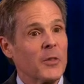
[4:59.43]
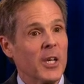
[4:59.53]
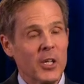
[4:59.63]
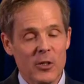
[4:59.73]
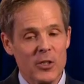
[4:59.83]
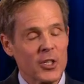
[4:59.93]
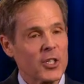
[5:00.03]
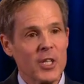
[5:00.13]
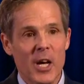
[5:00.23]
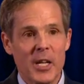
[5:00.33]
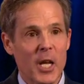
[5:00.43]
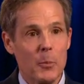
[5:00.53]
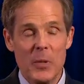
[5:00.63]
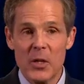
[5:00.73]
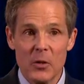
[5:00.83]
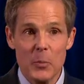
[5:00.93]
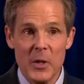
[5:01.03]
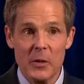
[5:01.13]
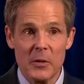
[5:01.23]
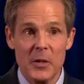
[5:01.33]
that you're just not a pill
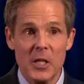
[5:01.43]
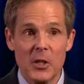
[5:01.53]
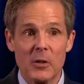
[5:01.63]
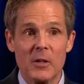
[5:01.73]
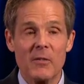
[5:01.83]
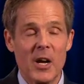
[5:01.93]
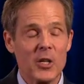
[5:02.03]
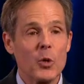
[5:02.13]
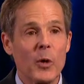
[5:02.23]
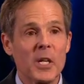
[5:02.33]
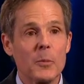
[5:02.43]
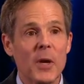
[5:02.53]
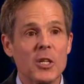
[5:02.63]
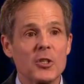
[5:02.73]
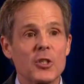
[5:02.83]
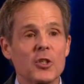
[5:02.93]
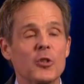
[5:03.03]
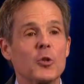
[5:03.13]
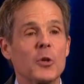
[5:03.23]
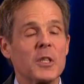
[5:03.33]
mill, that you're evaluating patients,
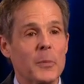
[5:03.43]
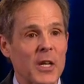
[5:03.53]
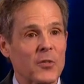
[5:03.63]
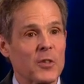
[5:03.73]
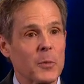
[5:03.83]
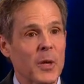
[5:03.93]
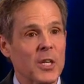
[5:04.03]
you're doing the best for the